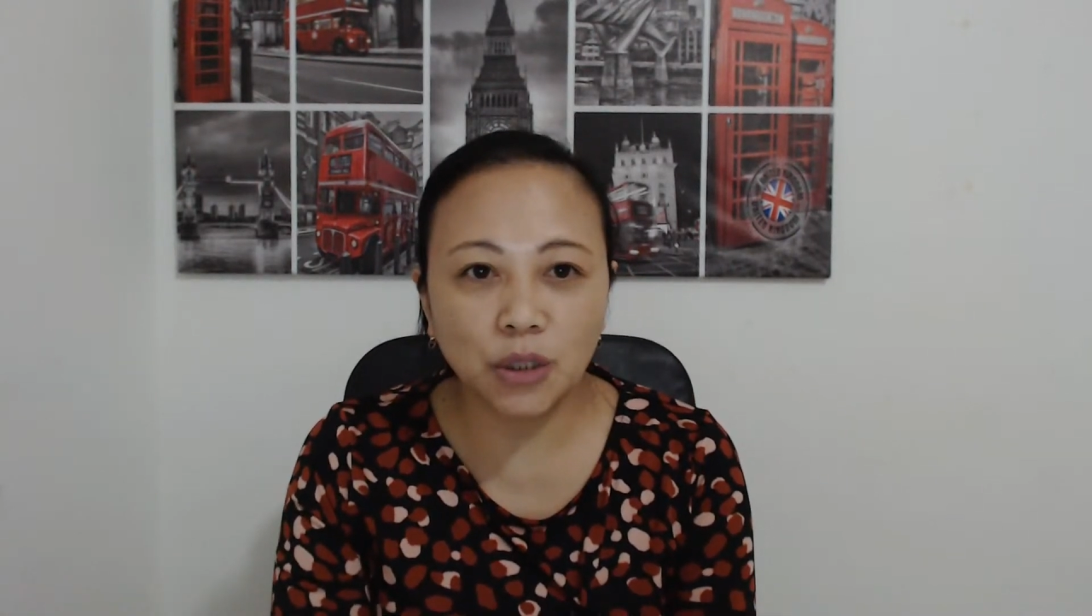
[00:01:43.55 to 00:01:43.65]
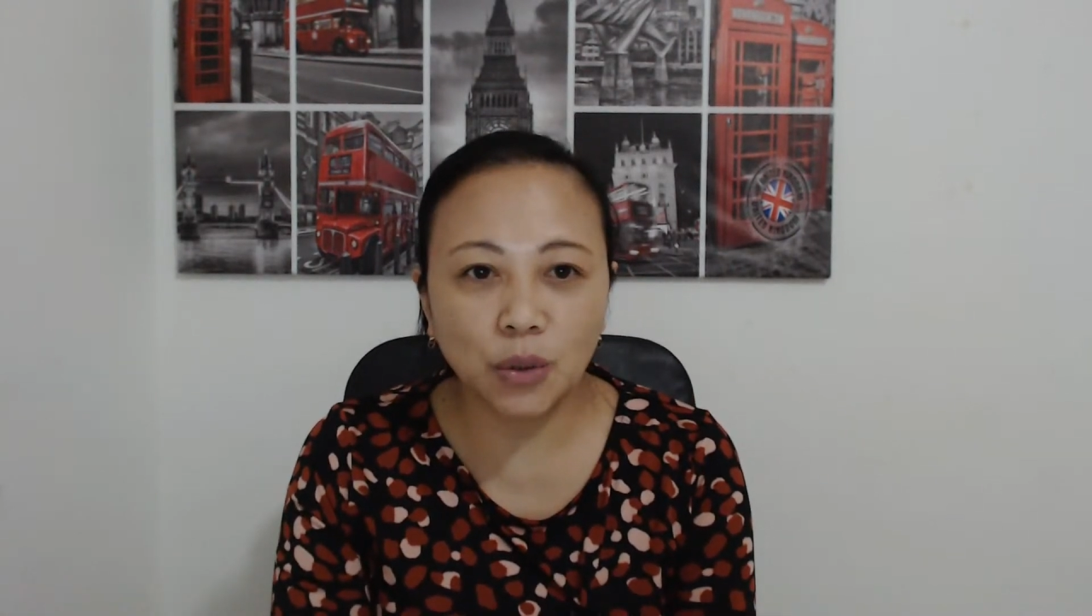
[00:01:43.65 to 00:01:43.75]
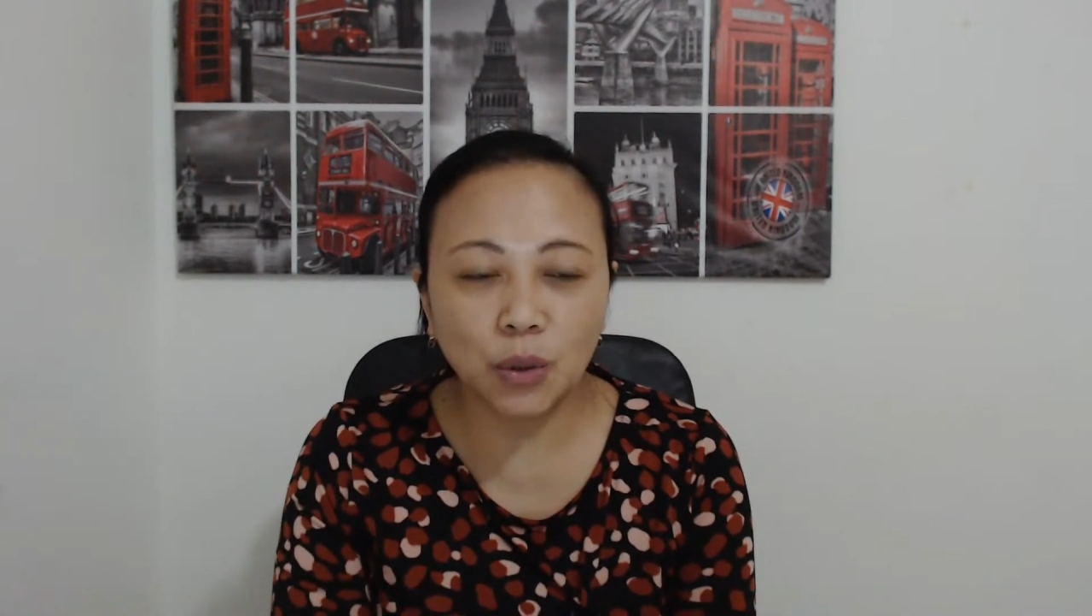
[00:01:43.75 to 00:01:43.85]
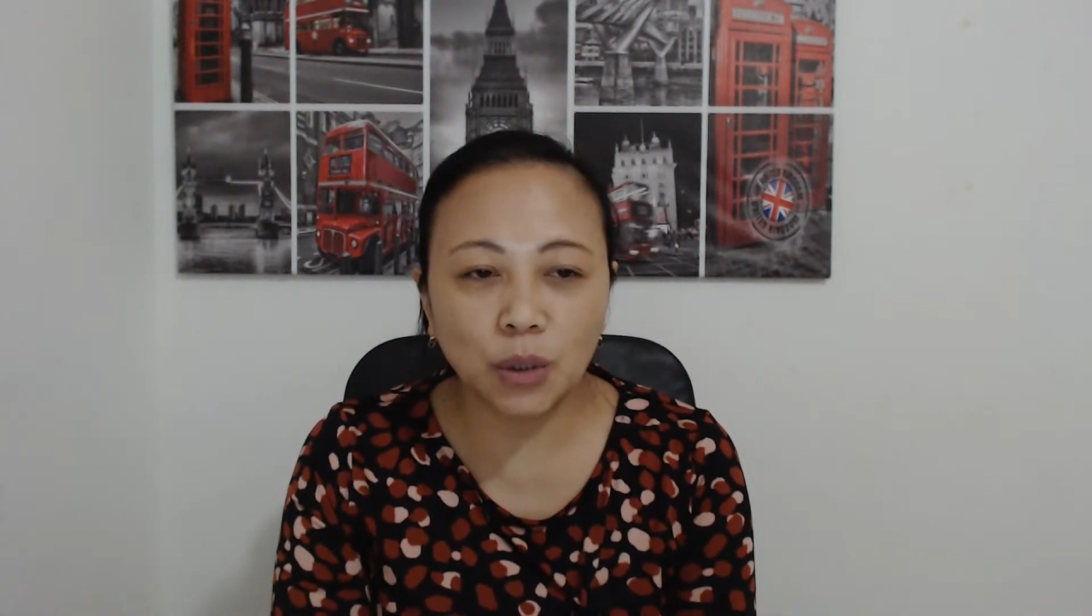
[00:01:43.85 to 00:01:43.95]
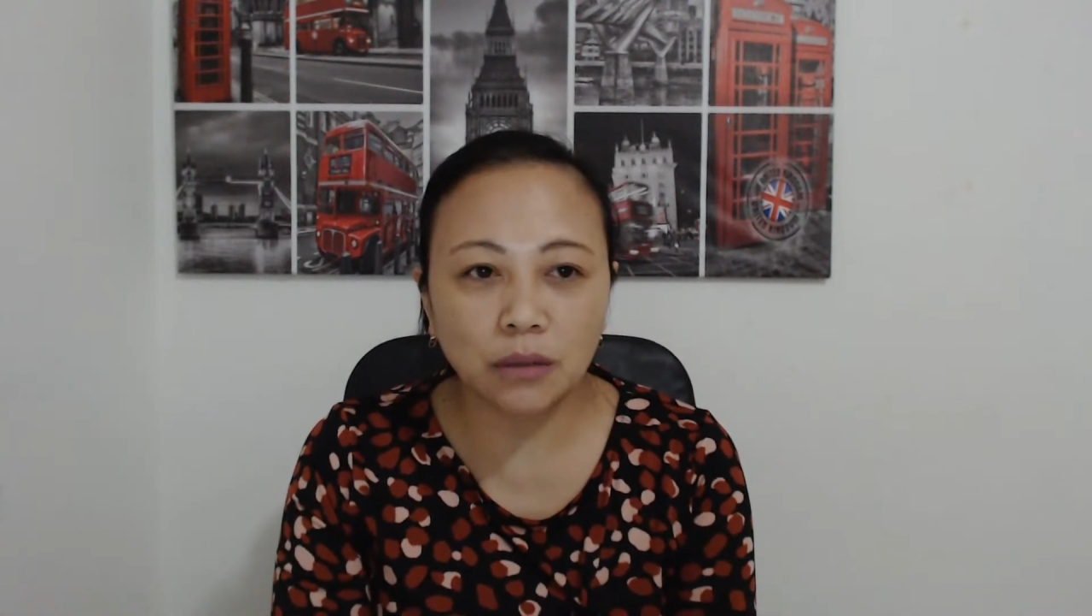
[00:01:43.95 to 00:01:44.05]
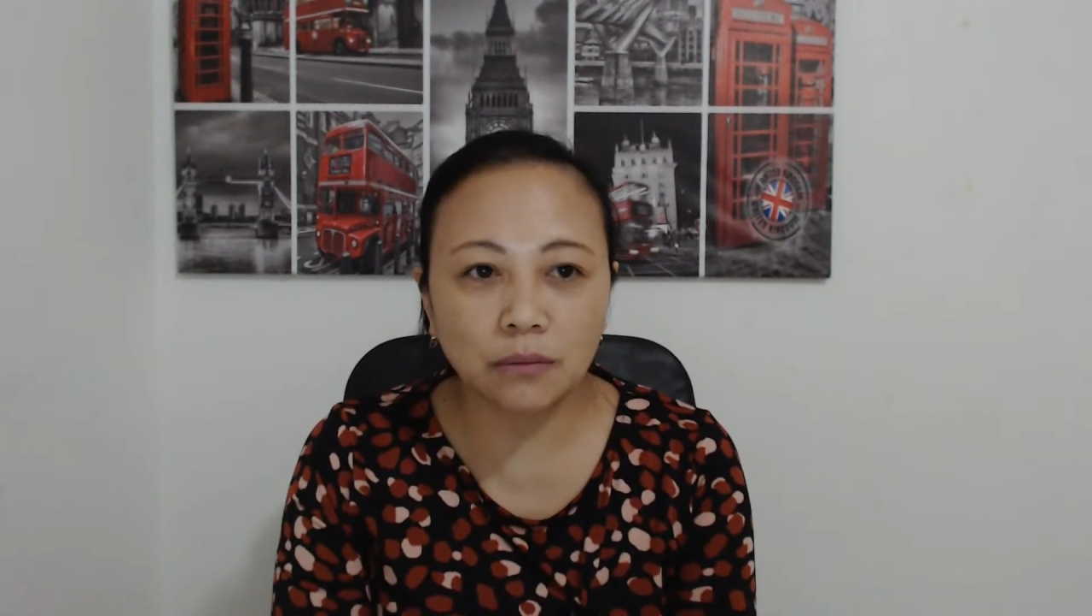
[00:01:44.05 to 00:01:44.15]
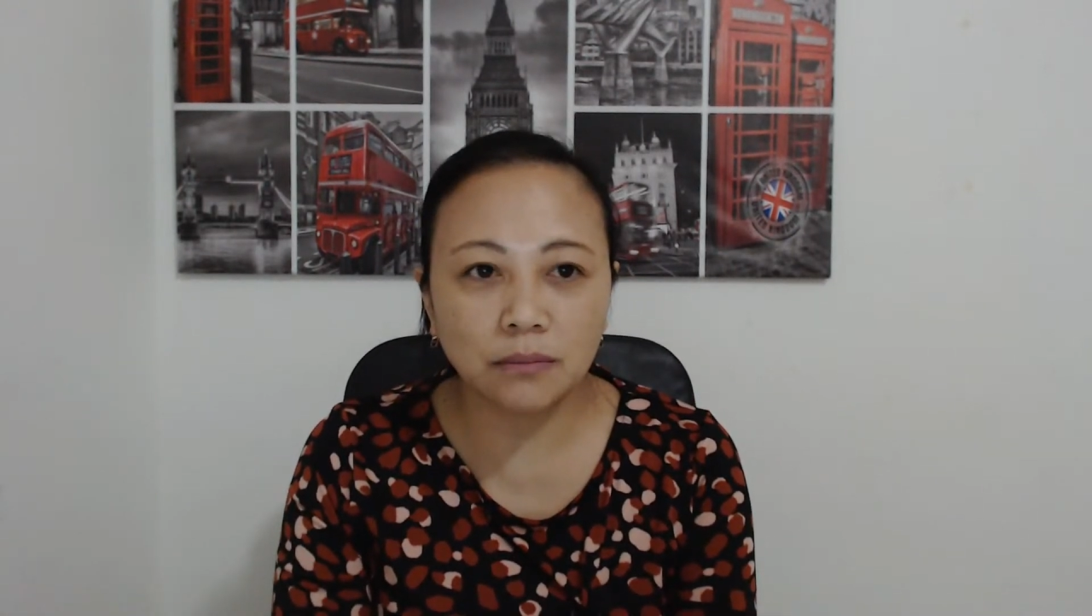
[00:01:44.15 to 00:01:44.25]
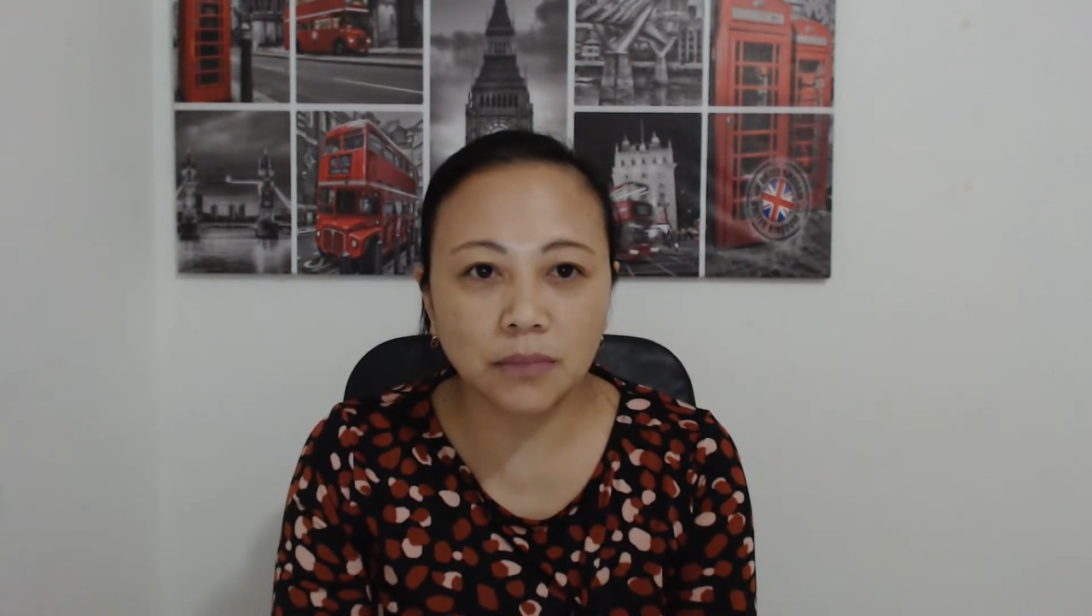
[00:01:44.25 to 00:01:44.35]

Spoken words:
you're